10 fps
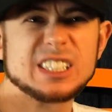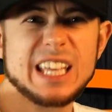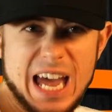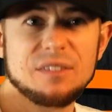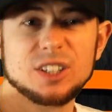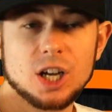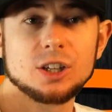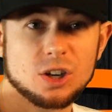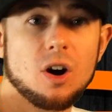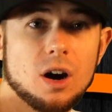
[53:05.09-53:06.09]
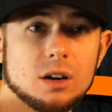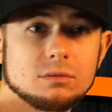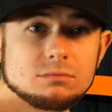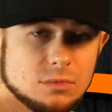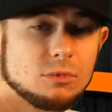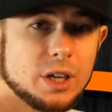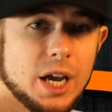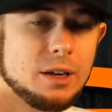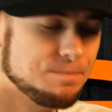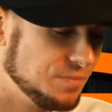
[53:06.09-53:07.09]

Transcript: they have another car, okay?